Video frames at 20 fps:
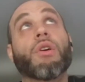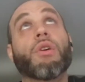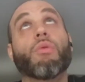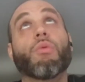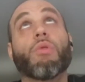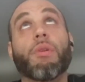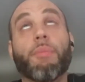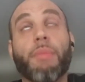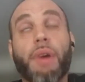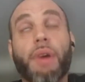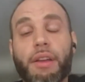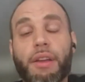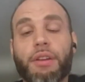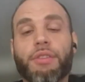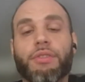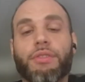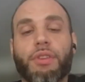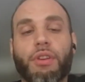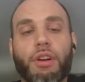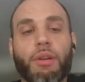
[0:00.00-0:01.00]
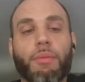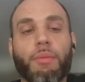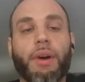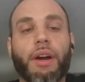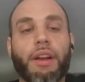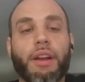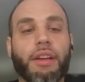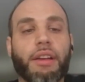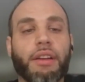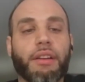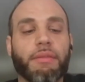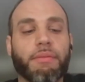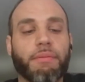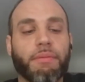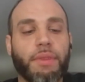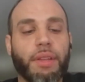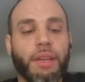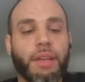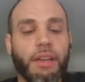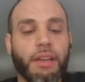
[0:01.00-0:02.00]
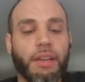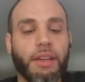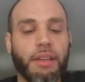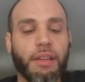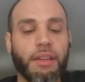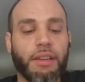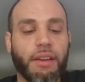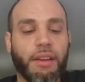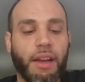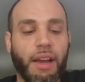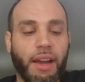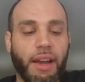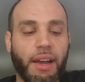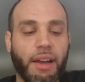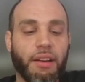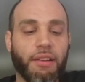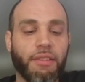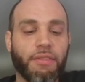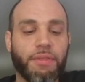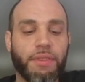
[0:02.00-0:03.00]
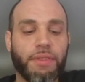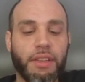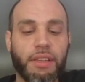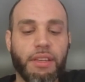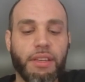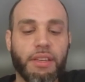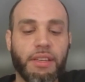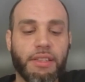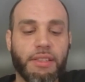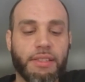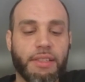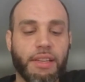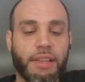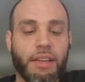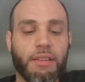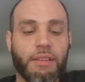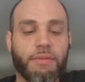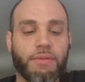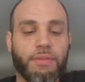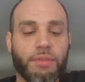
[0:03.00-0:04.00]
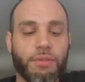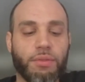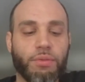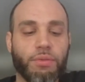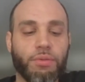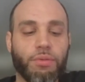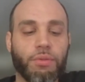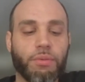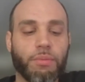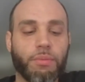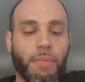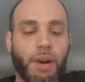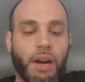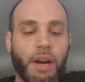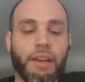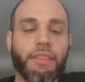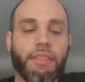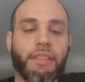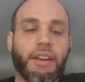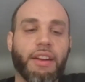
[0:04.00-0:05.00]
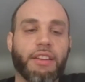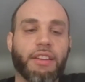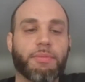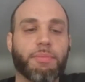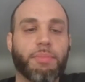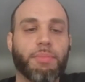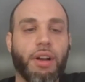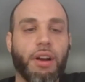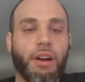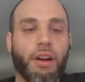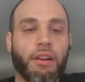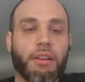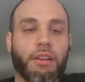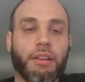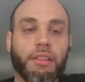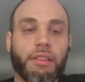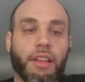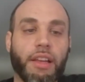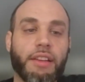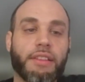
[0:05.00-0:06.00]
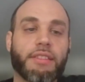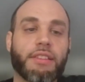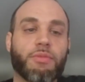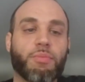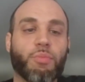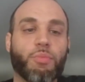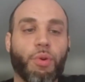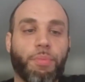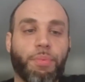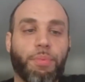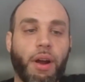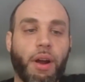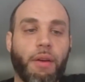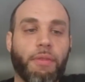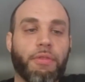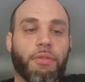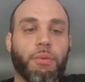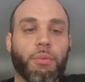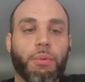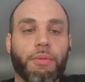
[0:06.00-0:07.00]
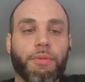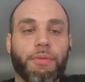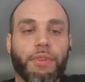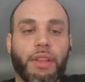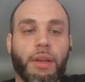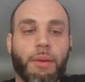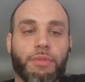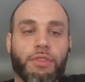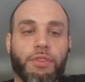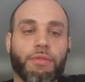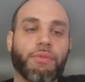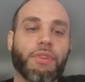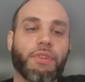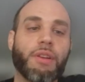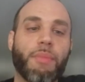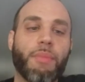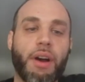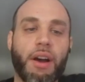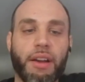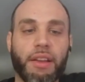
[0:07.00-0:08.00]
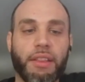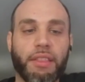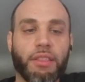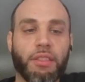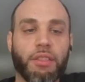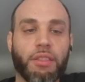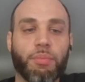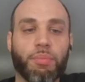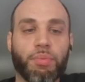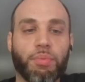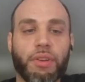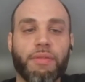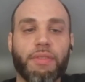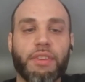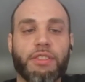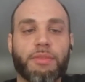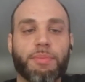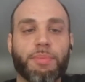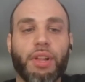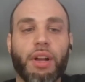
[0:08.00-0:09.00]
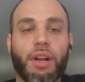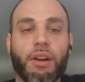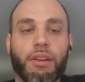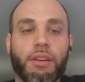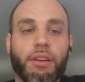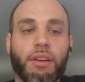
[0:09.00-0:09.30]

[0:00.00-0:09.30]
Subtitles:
miners are mining, they have the incentive to mine the next block unless it's more profitable for them to remine the previous block.